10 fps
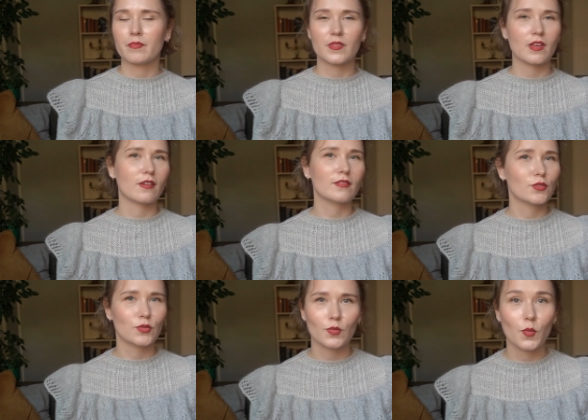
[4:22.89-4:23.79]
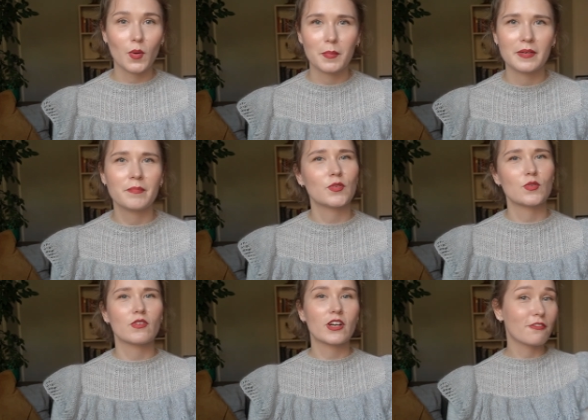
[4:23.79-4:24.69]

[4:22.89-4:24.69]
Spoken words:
young woman who's very